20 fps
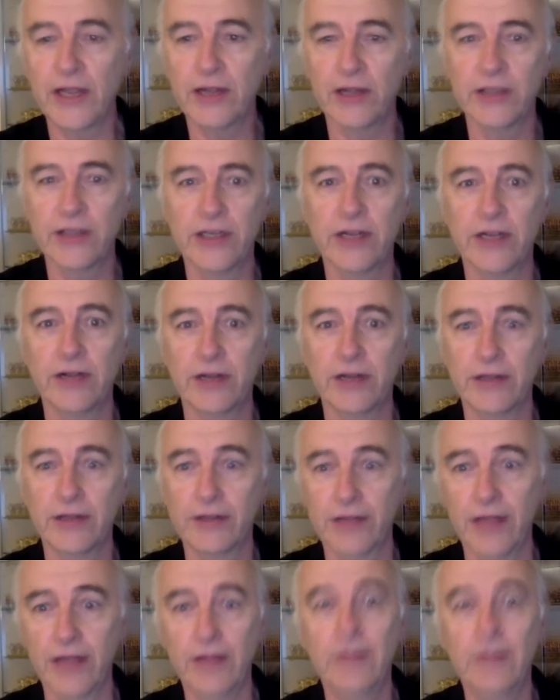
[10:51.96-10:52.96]
criteria.
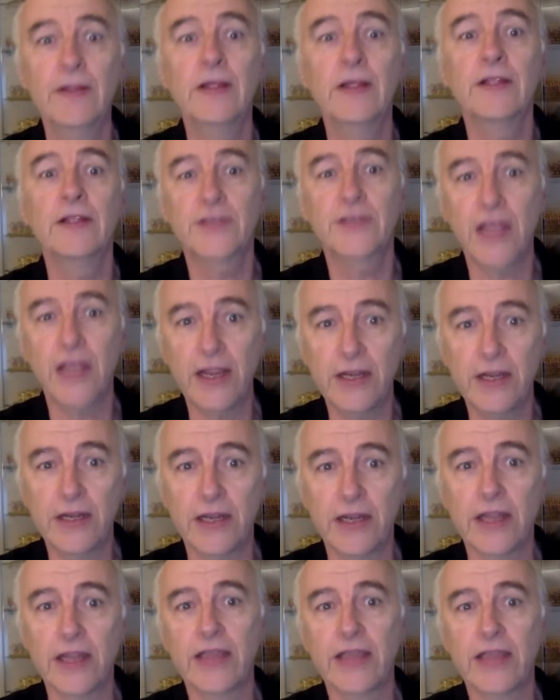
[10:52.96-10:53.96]
Yeah.
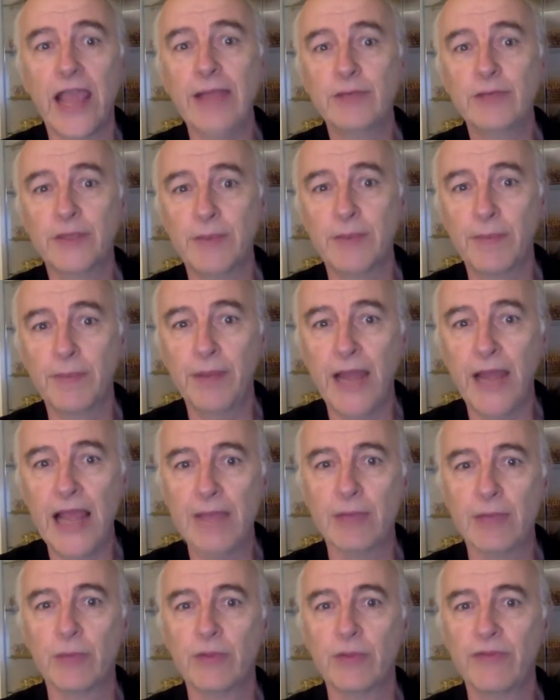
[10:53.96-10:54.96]
Secondly, the game should be
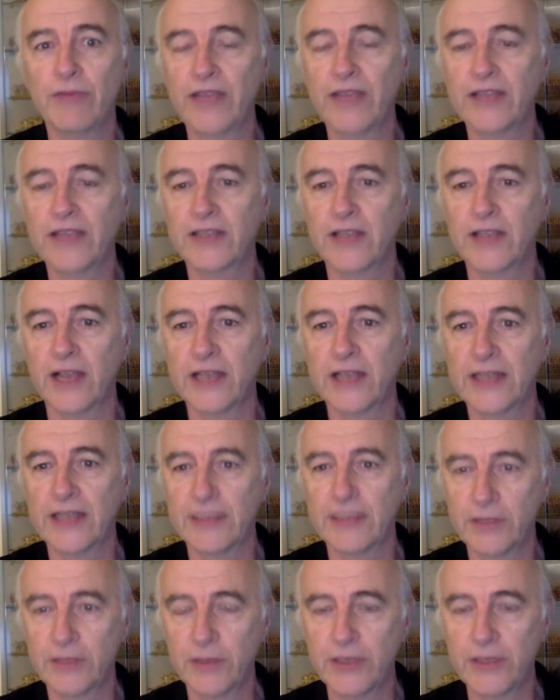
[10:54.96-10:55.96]
playable with figure size
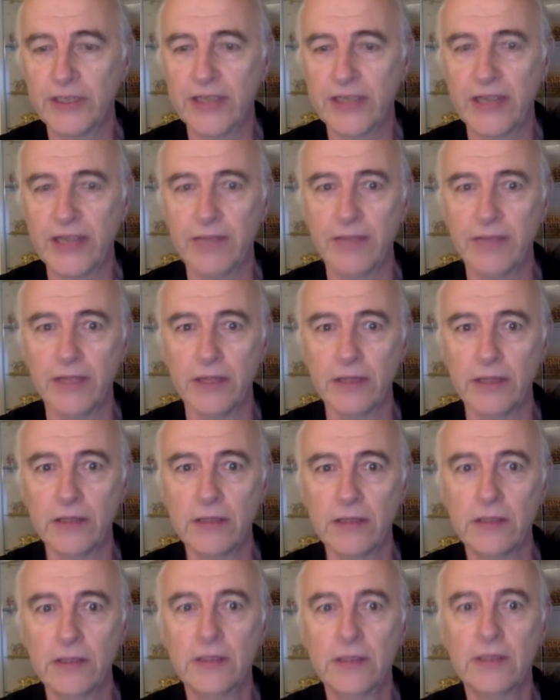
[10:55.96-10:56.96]
up to 28 mil,
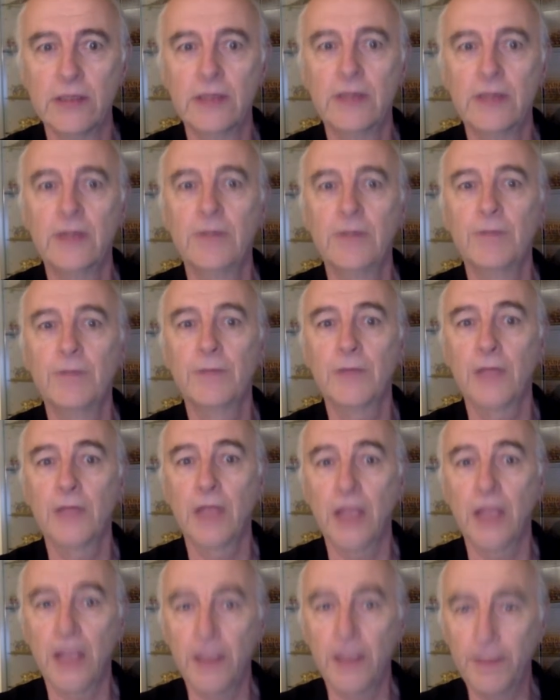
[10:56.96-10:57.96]

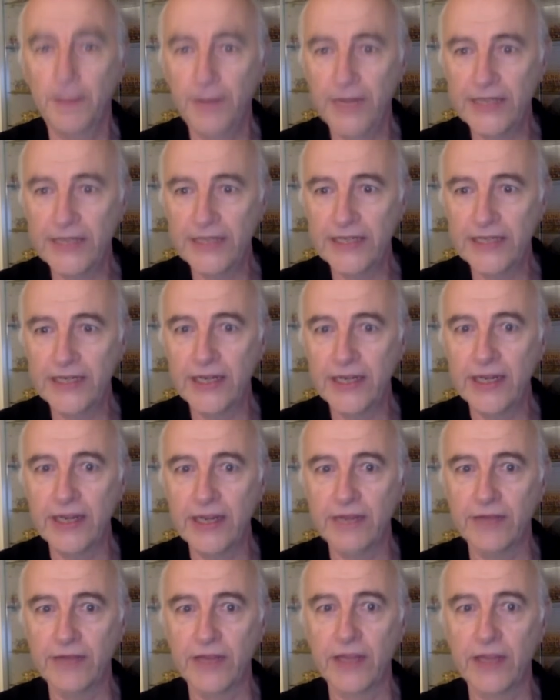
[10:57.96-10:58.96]
completed in an
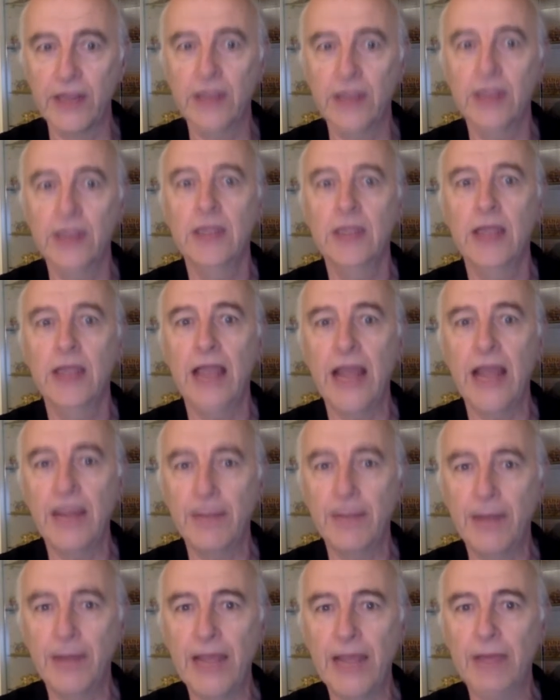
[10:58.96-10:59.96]
evening, and
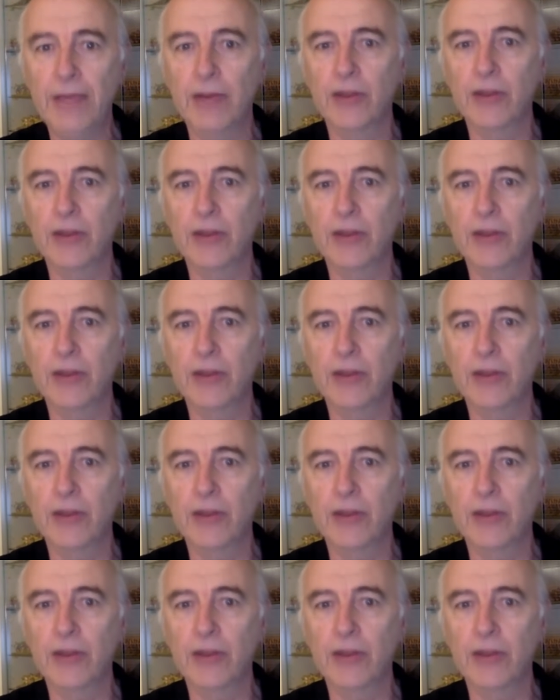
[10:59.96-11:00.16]
playable on a